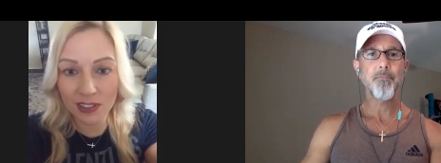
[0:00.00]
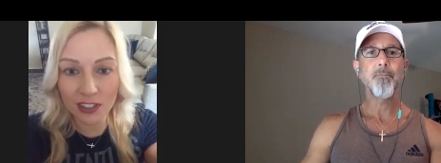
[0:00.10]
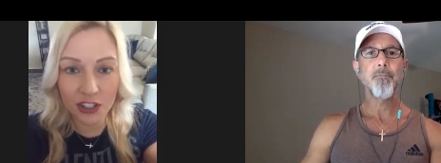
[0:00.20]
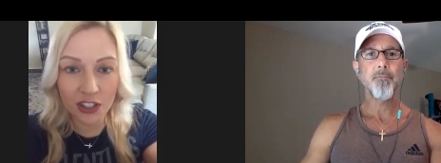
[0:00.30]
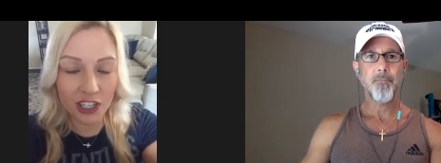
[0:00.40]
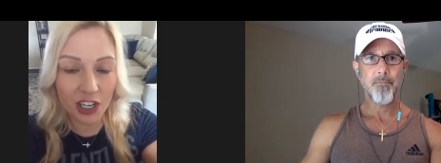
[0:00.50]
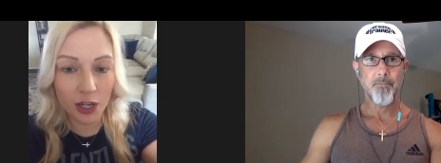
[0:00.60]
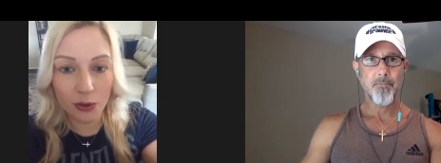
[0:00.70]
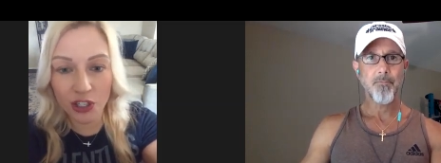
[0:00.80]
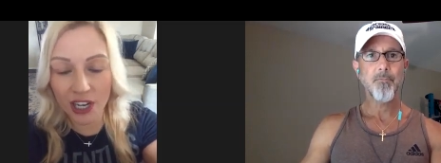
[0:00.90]
Speaker 1: and you
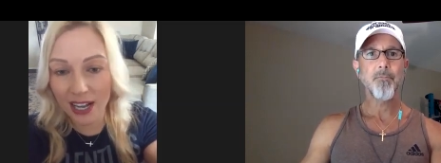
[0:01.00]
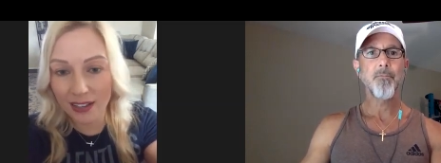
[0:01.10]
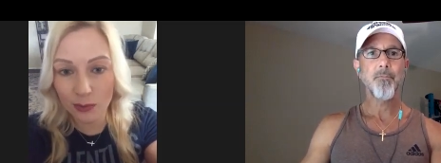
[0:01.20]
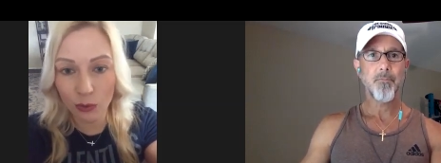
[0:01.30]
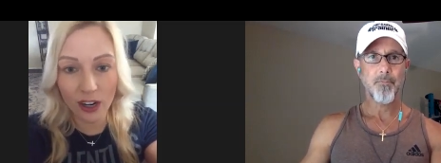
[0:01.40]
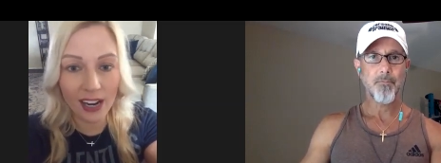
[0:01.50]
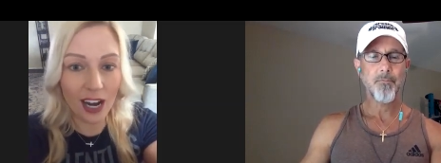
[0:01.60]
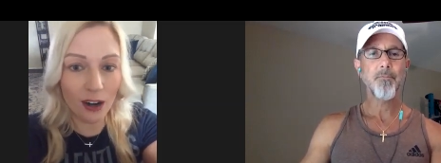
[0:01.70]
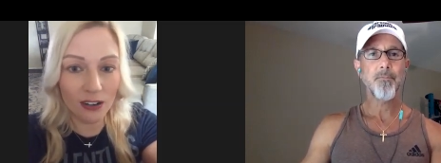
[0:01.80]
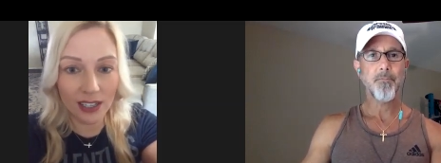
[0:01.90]
know chest
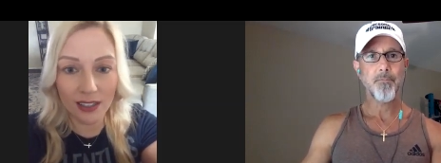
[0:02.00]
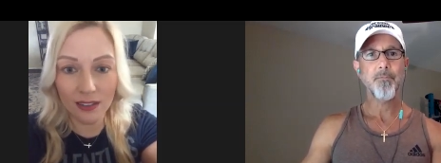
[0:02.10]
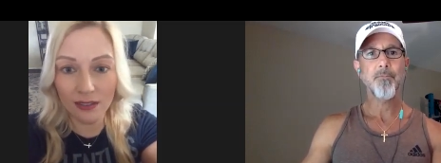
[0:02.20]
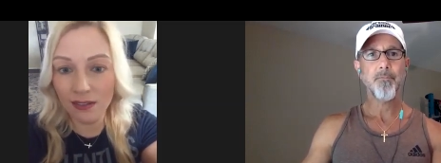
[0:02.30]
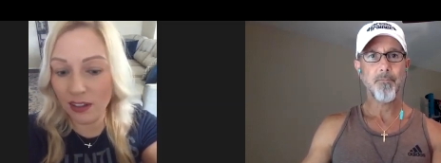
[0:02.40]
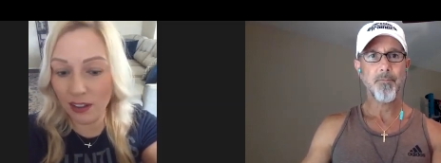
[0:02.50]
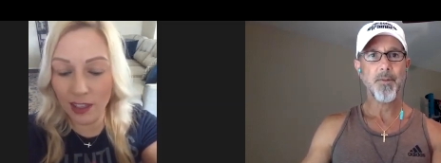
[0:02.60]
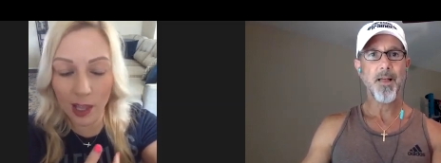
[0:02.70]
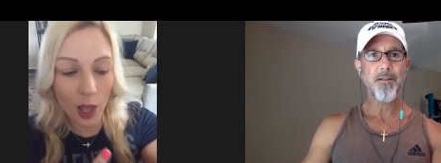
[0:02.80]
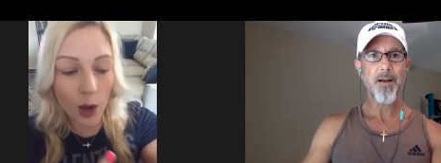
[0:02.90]
workout and
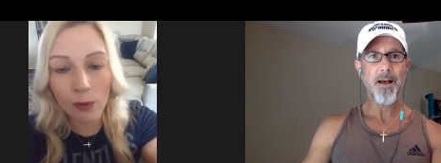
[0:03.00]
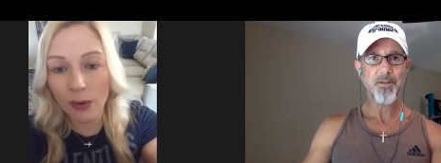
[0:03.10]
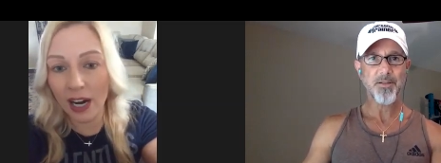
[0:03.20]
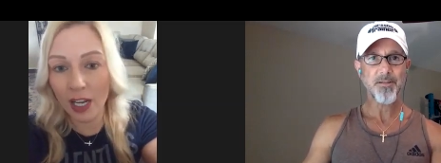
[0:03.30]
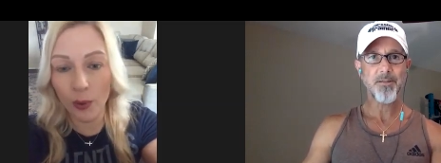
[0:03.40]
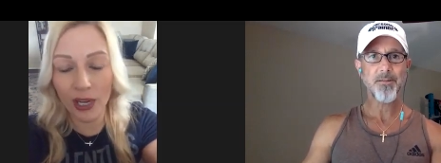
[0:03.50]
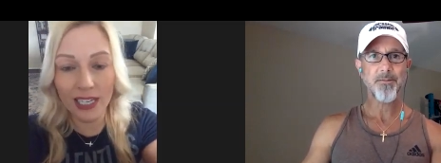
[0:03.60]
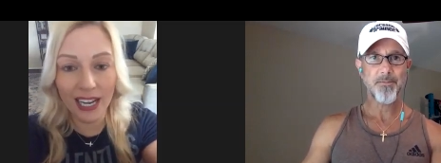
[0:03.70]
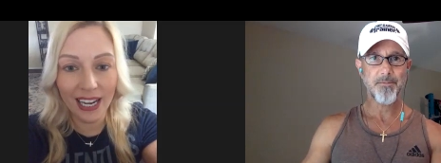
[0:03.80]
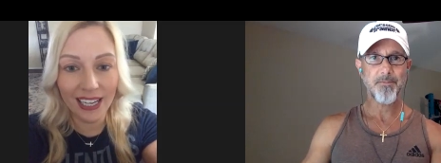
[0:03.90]
lower body.
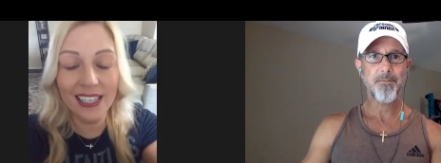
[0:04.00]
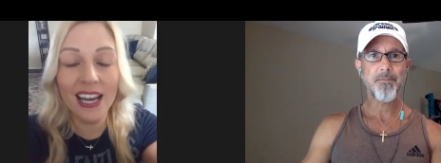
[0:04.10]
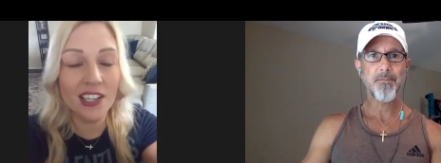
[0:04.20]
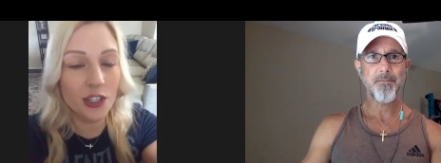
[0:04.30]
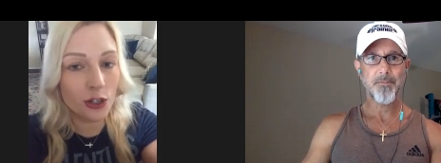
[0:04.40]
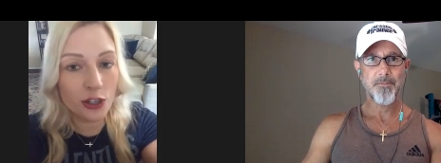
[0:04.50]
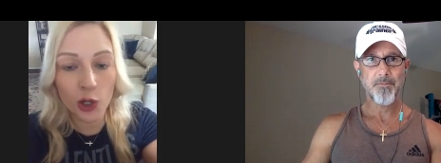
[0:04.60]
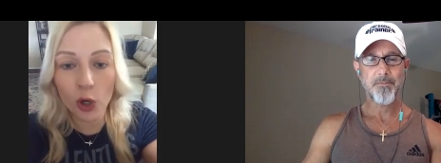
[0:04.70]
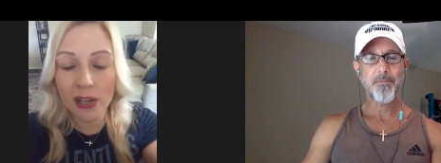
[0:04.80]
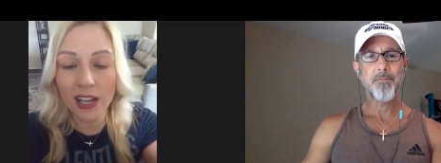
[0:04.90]
Yes, there's
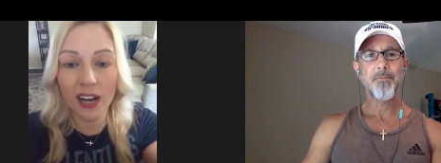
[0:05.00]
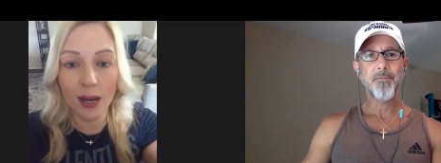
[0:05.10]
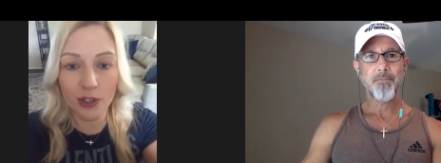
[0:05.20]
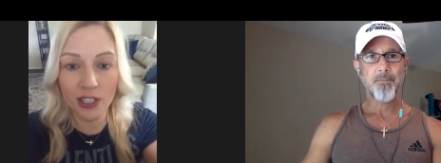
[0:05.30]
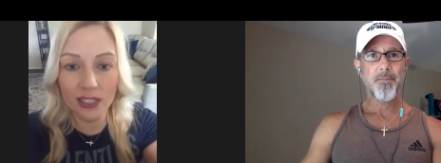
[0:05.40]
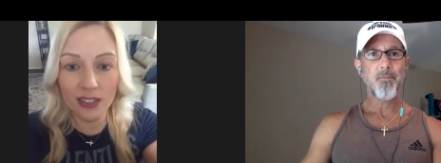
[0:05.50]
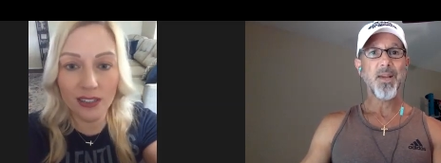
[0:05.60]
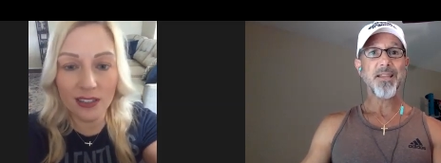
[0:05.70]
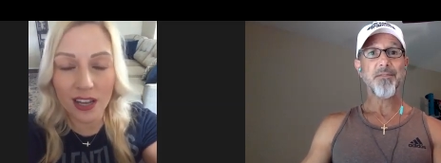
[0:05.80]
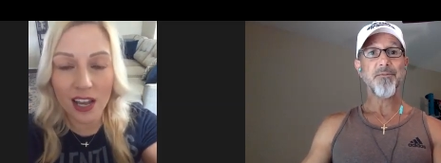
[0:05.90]
so many options.
Speaker 2: We
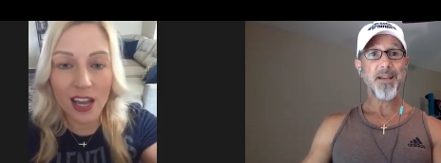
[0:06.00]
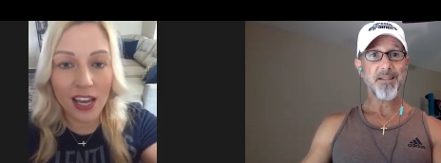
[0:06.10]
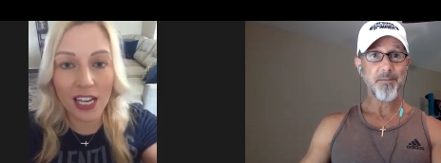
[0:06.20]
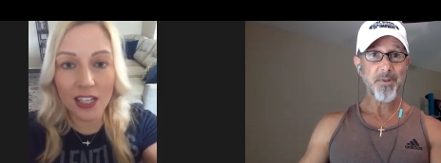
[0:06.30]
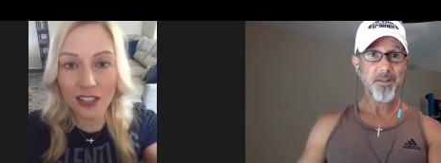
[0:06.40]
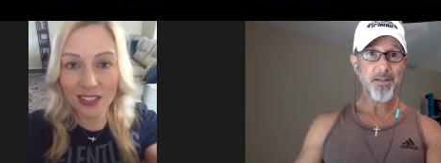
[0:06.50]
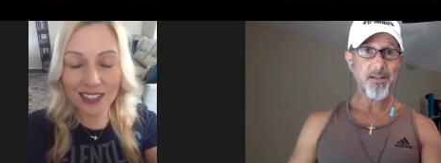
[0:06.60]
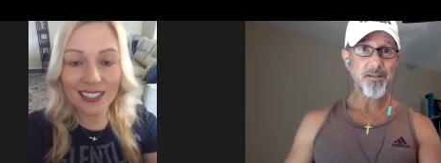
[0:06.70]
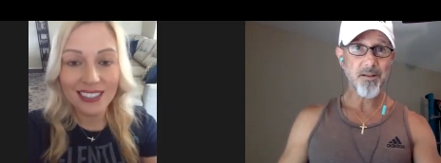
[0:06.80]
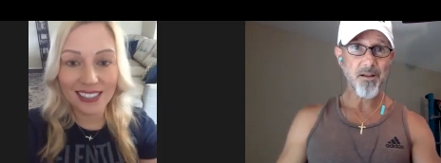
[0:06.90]
got the flexibility
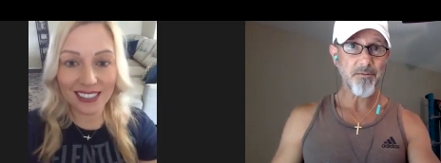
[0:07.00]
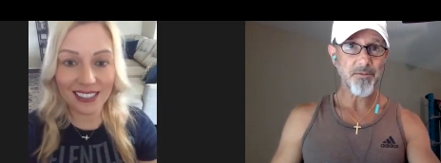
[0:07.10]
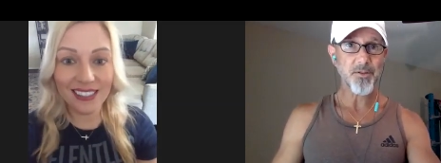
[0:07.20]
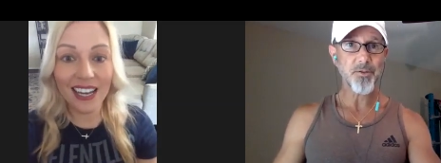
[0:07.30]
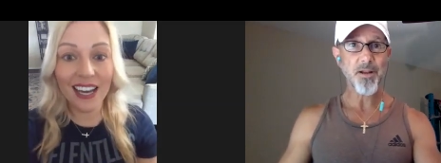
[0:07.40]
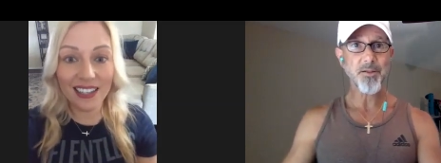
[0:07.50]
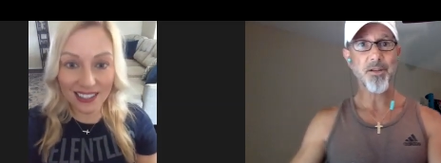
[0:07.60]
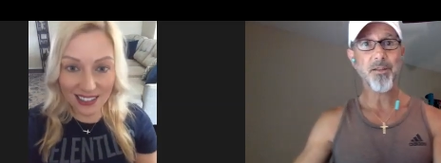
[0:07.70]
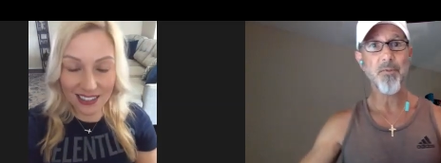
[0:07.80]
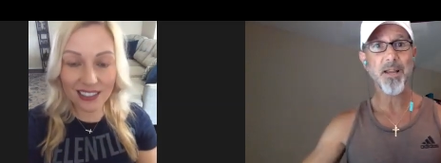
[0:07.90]
stuff, the
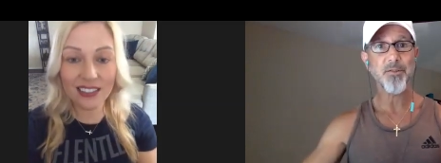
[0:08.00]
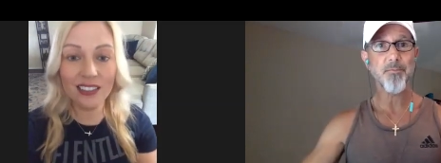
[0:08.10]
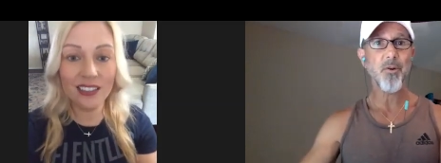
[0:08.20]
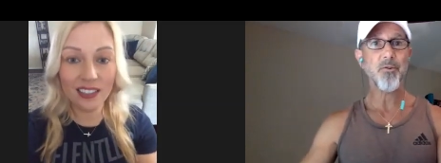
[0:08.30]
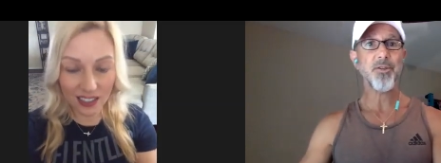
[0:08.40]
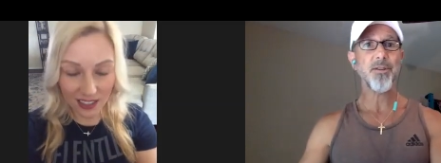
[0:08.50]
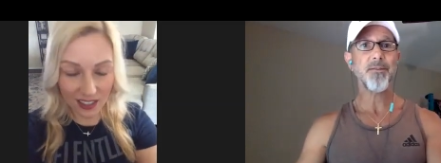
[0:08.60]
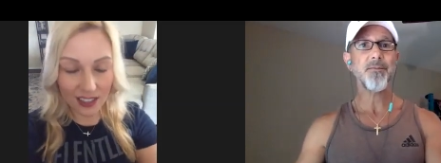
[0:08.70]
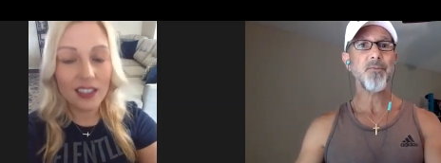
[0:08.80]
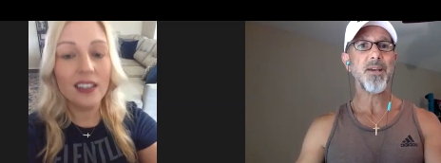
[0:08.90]
stretching, the range of
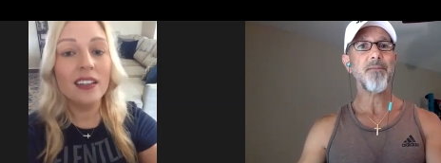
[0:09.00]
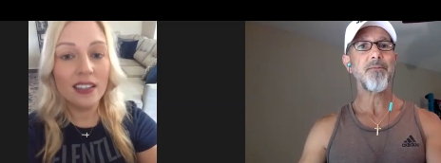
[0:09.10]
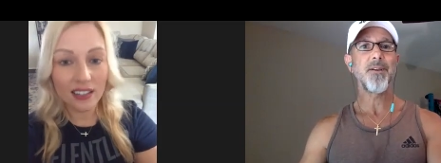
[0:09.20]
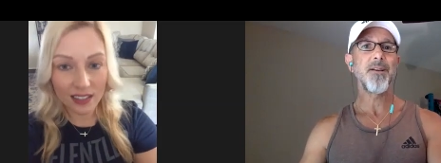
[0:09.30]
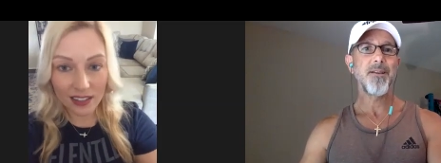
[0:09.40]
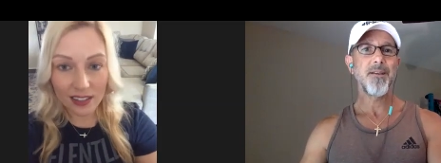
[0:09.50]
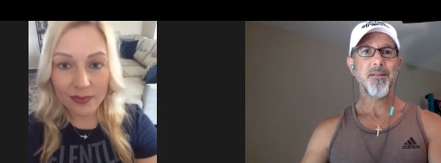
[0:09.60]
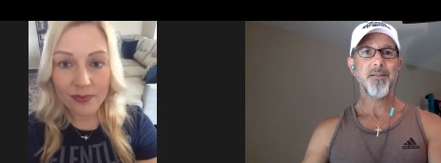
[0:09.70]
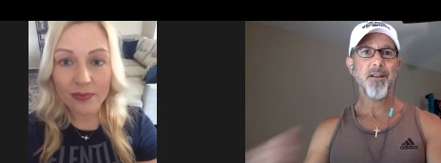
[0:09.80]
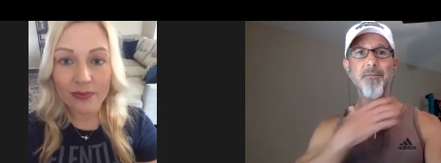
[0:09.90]
motion. We have
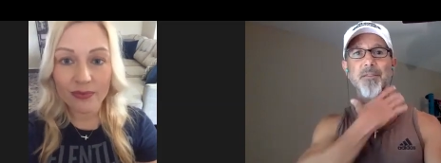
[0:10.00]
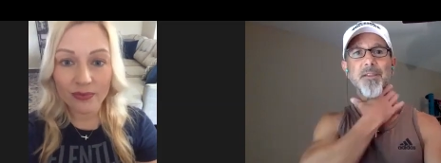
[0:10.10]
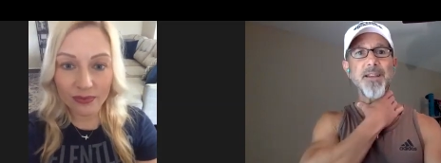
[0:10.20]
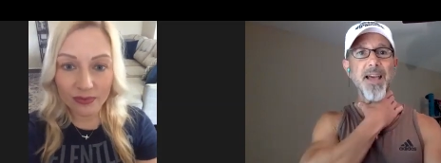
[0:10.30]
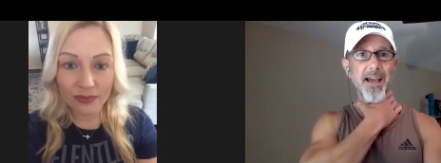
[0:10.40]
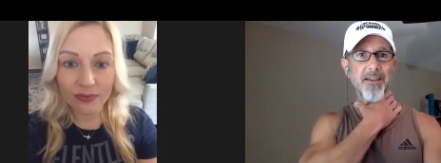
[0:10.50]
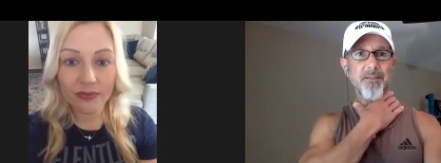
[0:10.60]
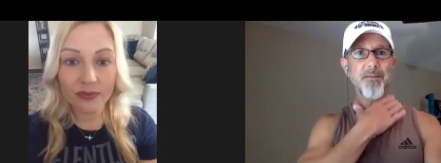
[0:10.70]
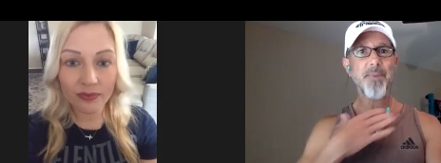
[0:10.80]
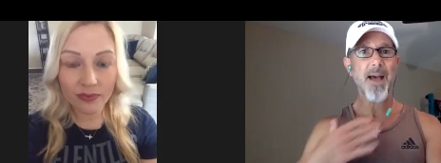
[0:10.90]
stuff for the neck,
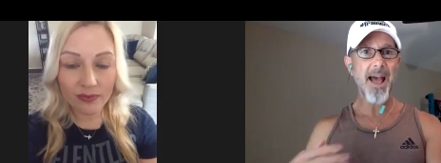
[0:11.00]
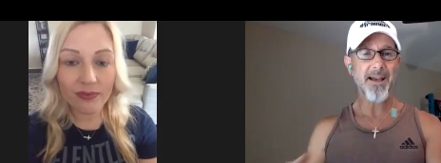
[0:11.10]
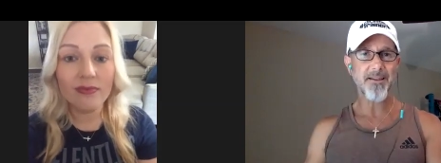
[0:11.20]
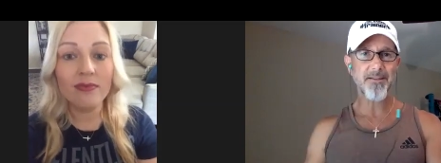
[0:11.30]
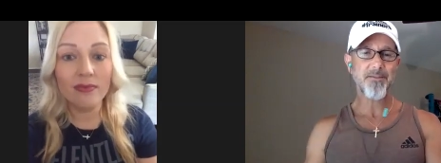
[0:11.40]
the back,